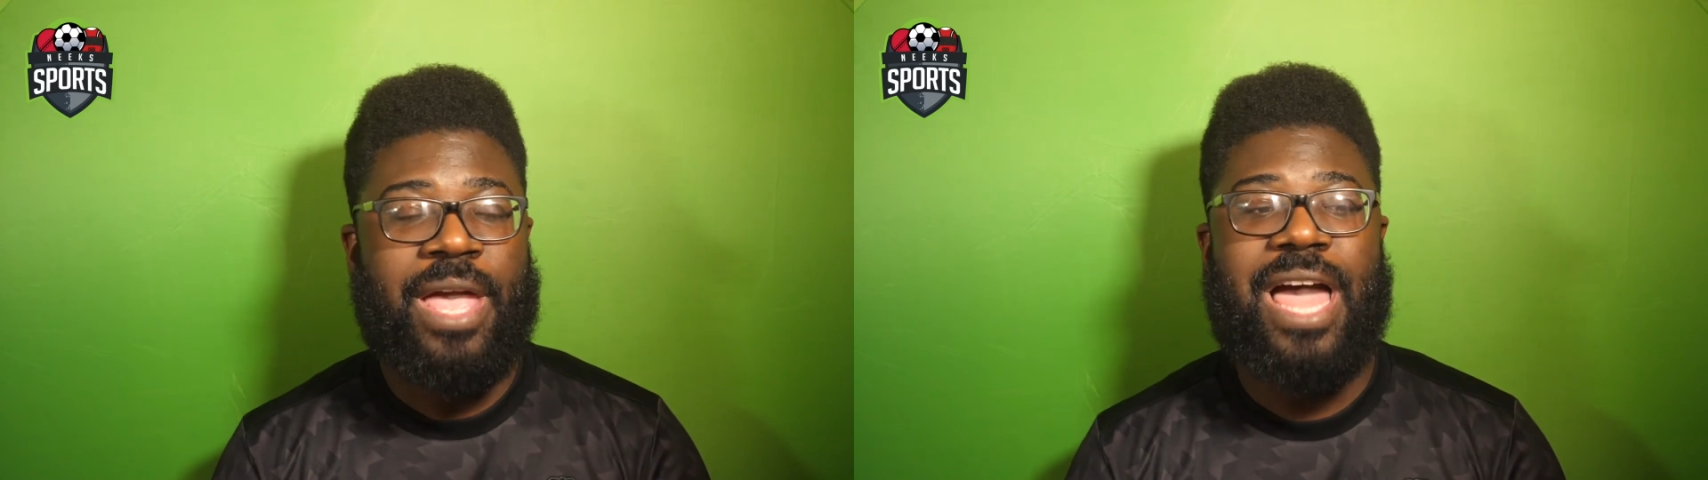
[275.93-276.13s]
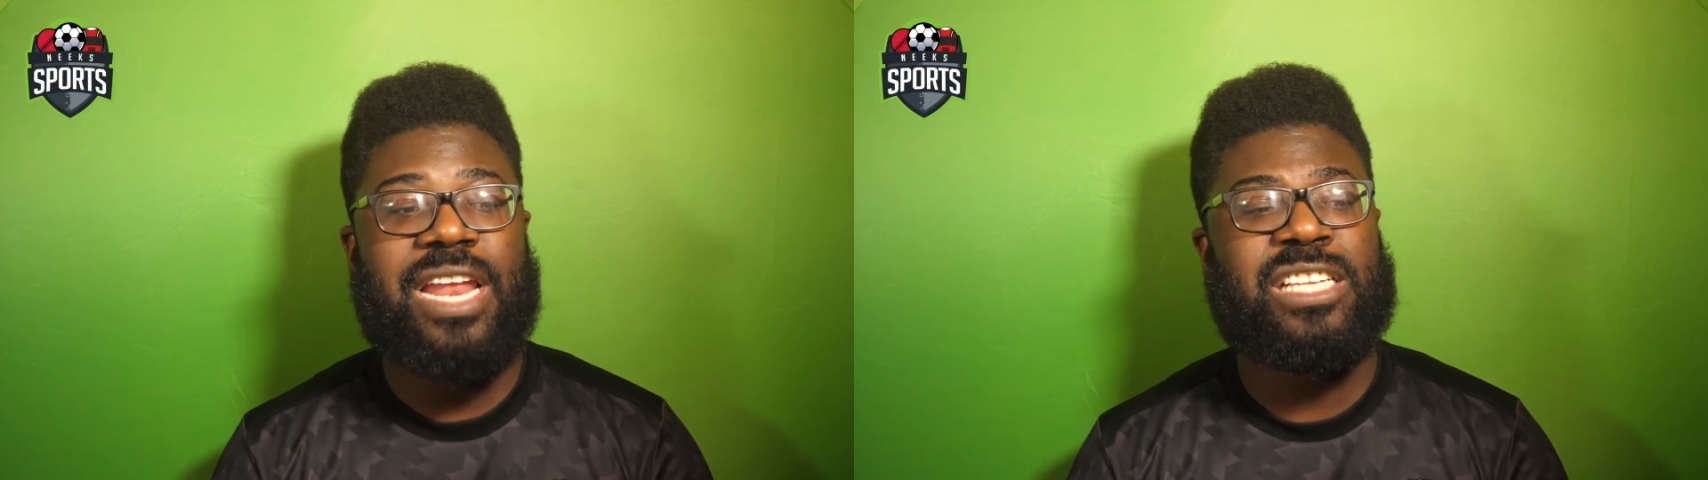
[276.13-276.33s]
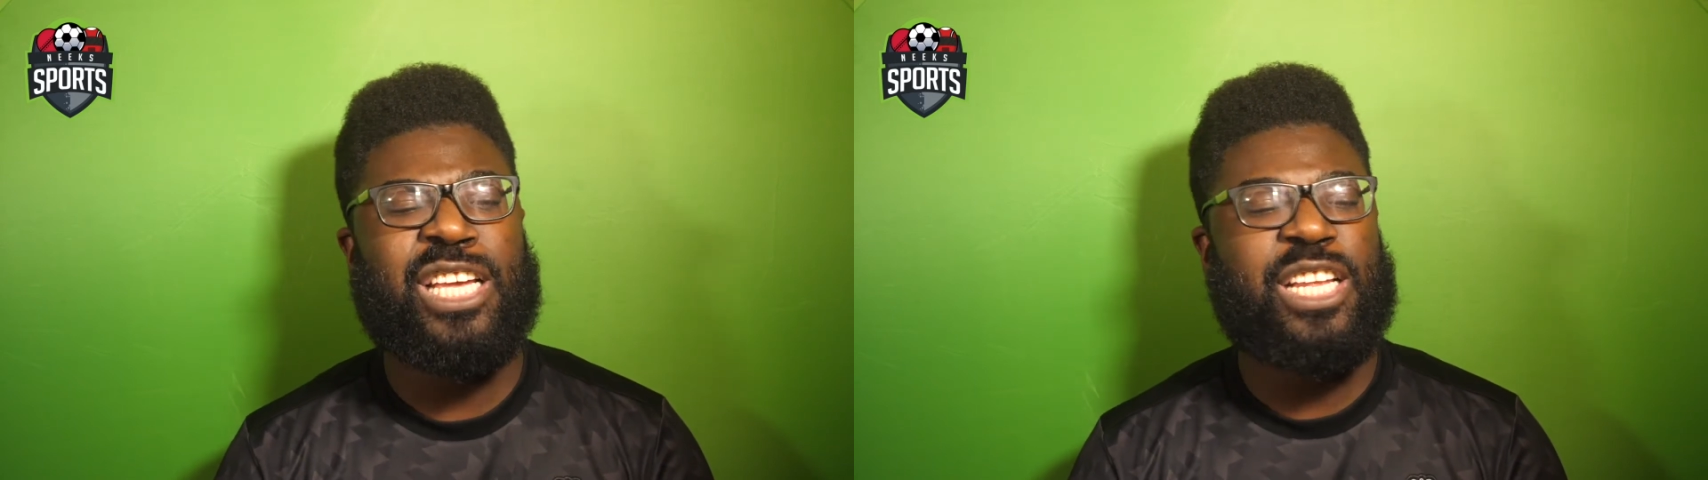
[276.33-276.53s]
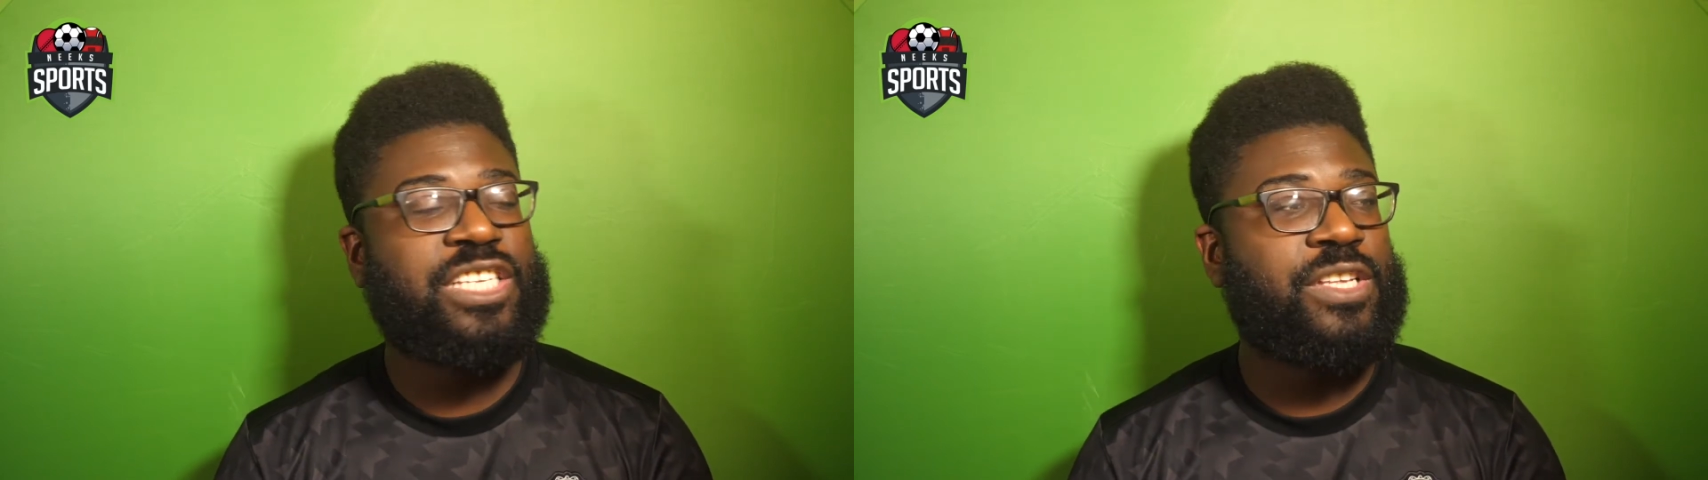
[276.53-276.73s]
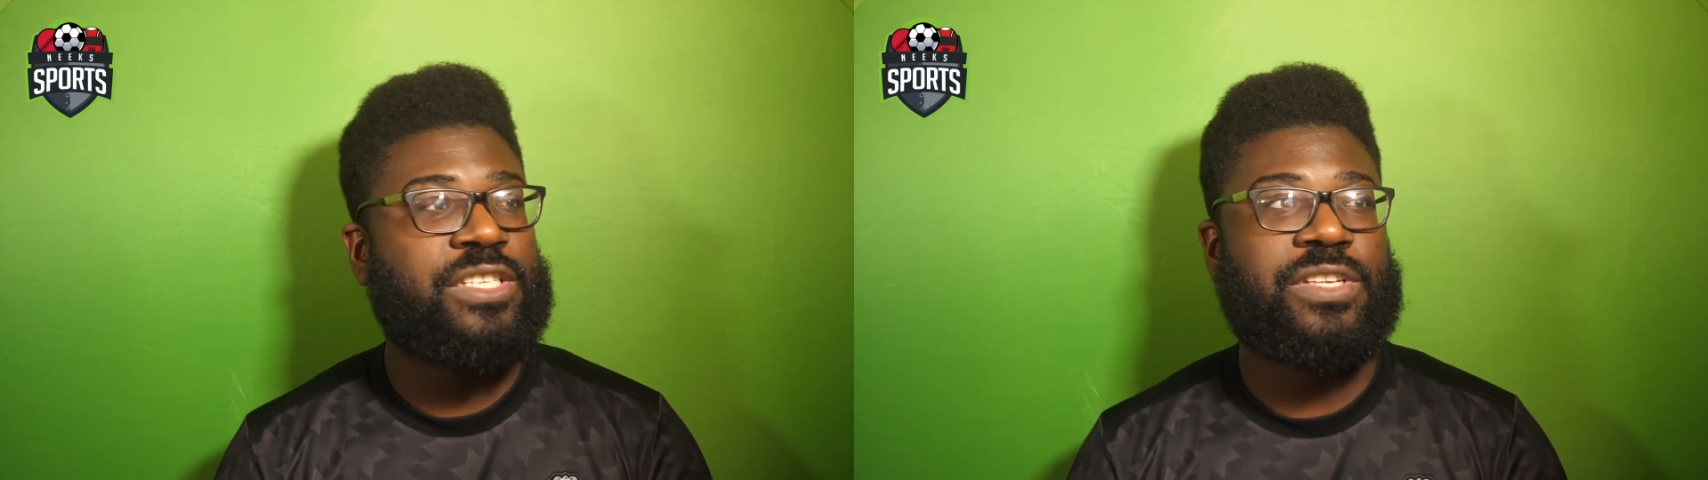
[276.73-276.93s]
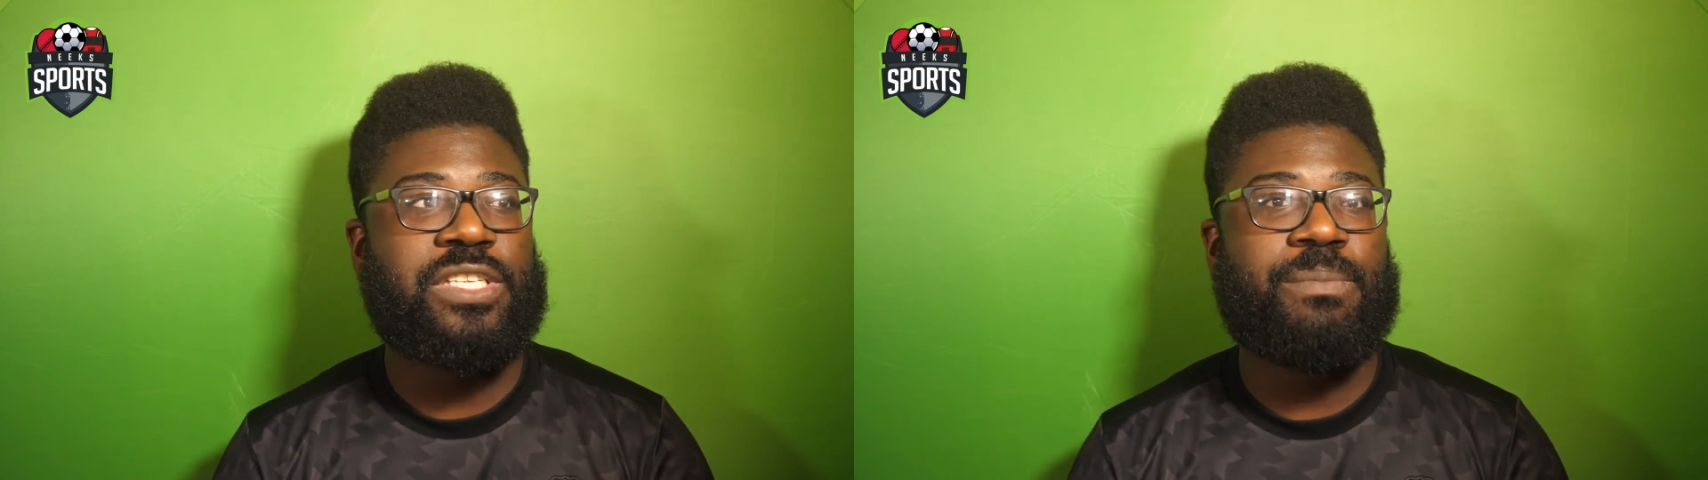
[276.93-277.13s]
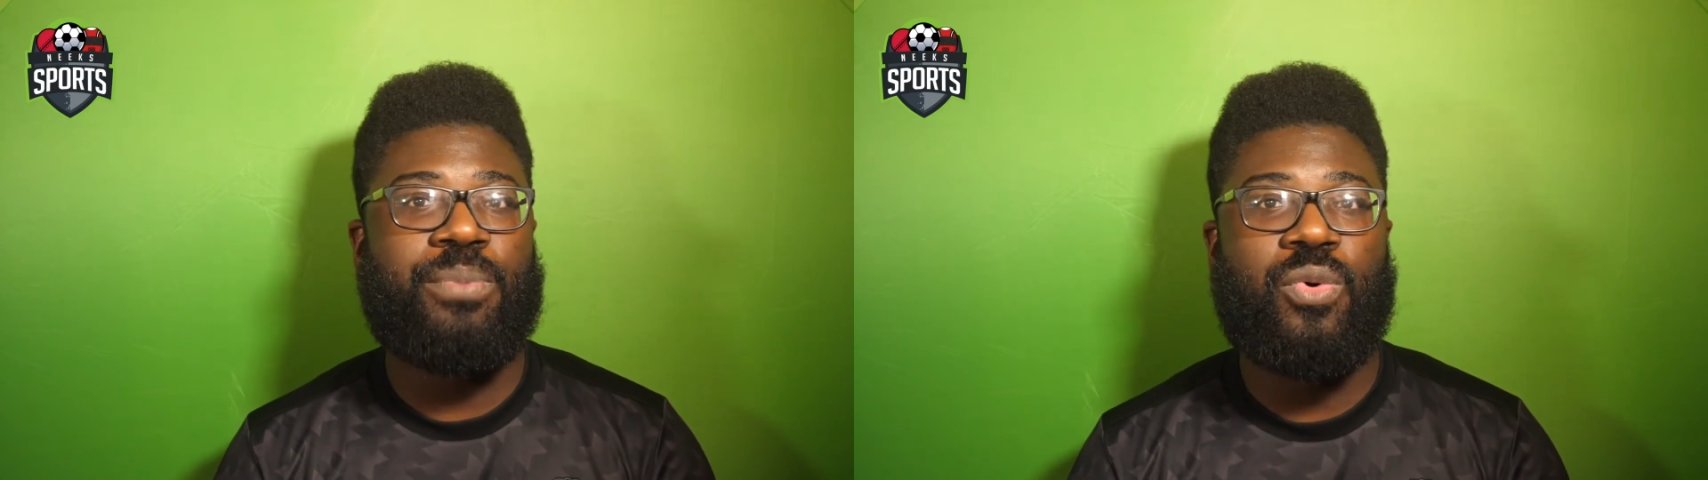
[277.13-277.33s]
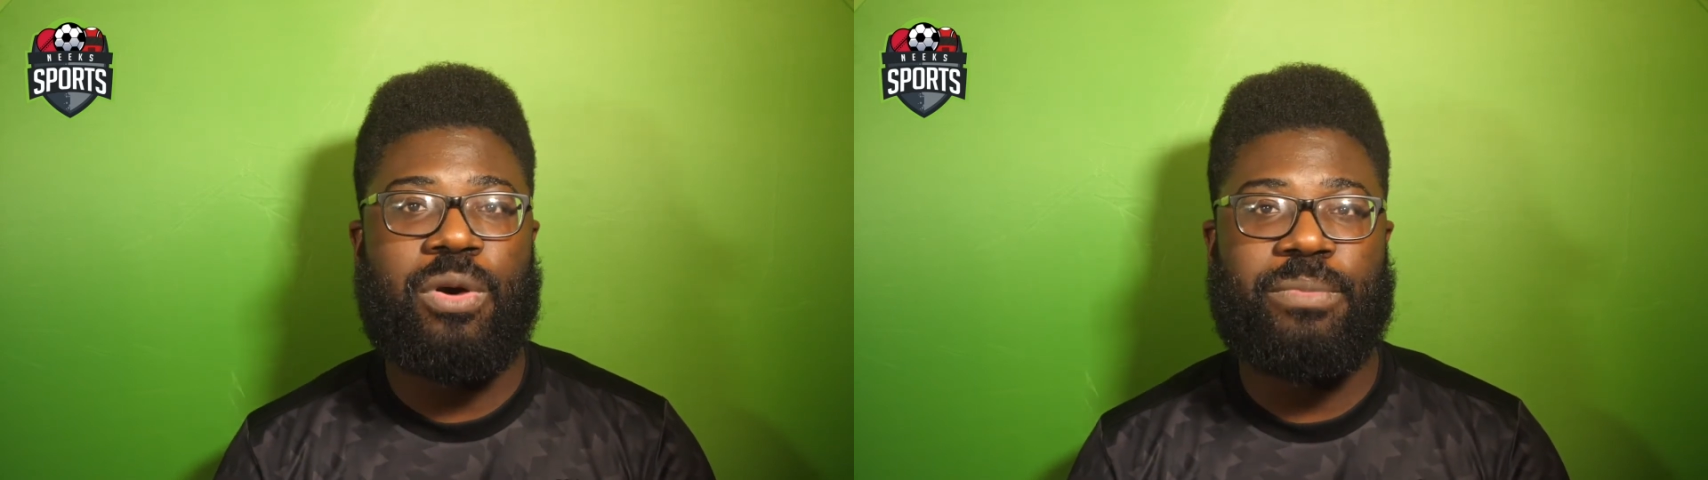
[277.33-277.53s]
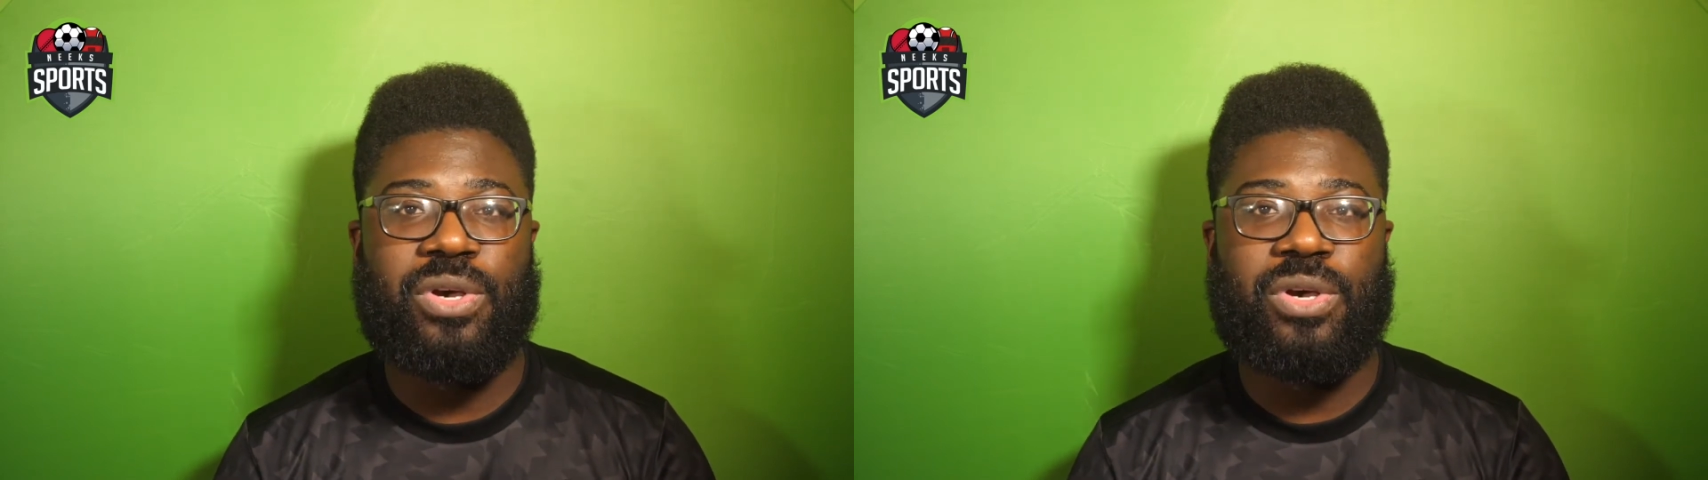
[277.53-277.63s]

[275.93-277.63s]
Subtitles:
And I say that it's important